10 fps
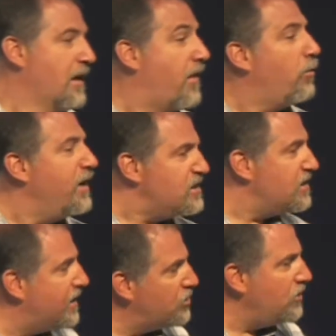Now, the
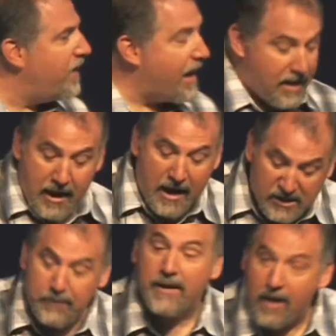reason they do that
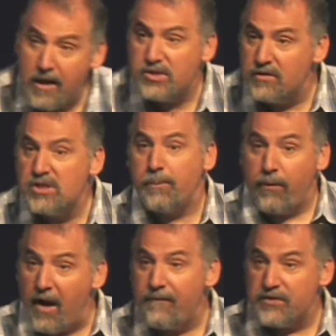is because of this
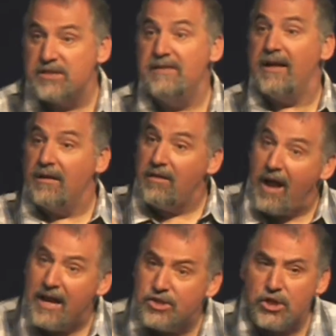prophecy that
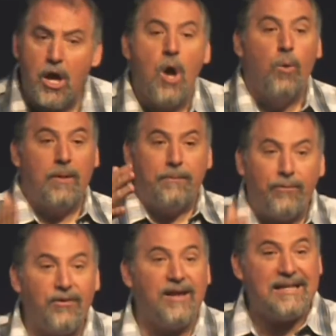Elijah would
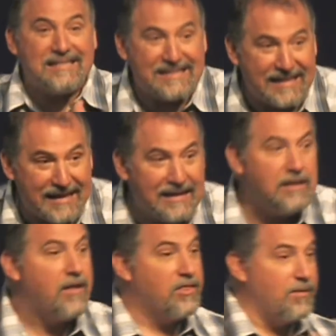
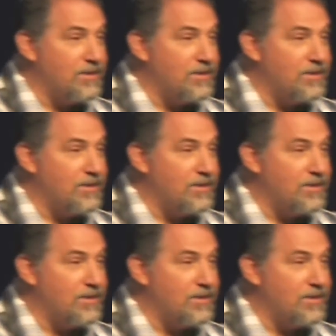precede the